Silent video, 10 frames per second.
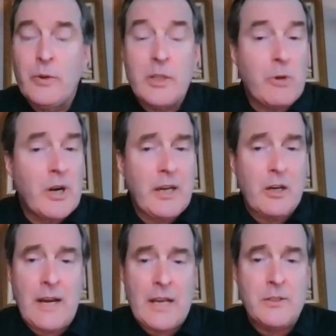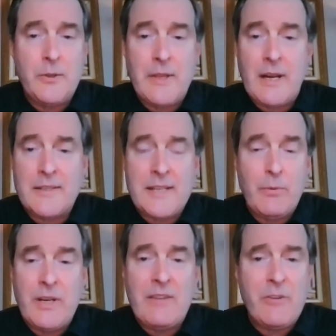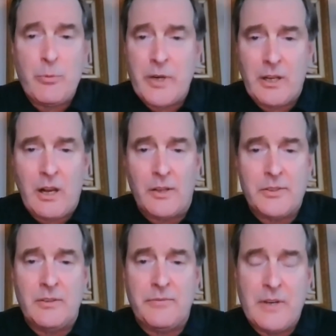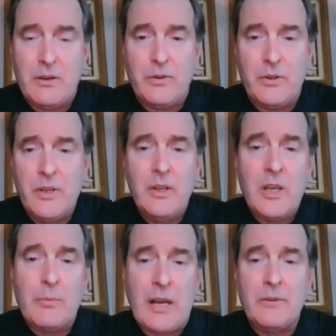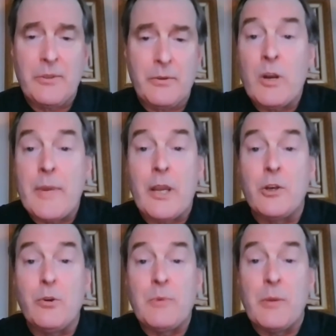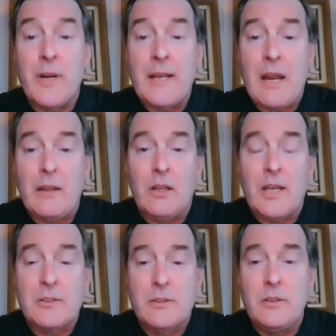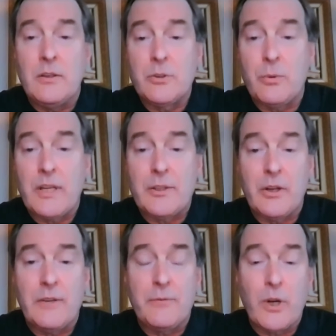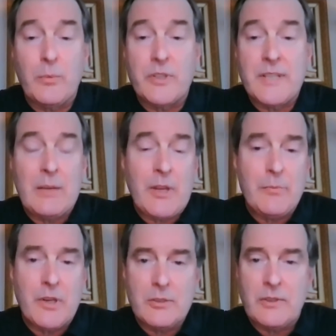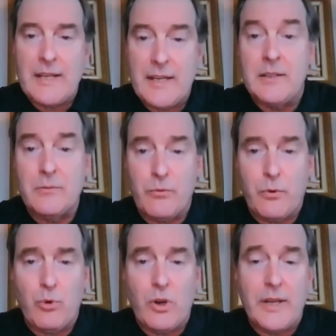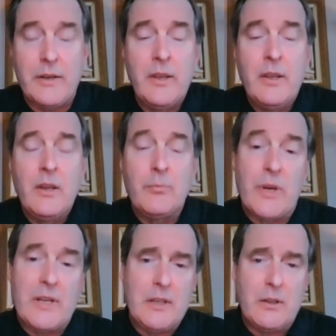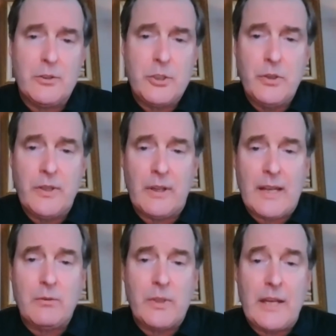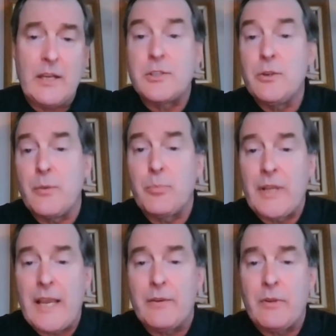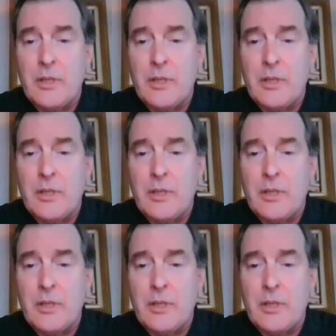When the market crashed in two thousand eight, we didn't have anybody call us on the phone about what am I going to do with my money? And I lost, you know, twenty, thirty, forty percent. I'm like, because they didn't, for one. But, you know, two, they're like, they just knew the plan.